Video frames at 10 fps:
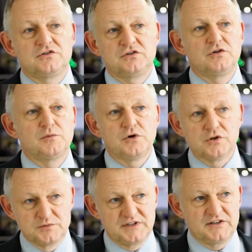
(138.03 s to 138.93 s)
so the
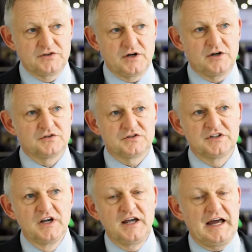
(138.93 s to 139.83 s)
modems and the
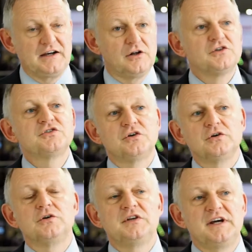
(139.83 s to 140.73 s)
routers, and
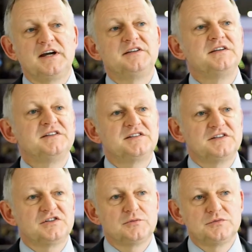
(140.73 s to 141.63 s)
also on the IT
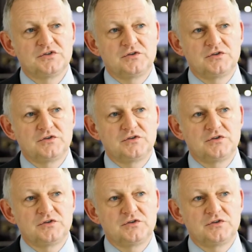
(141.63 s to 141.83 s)
systems,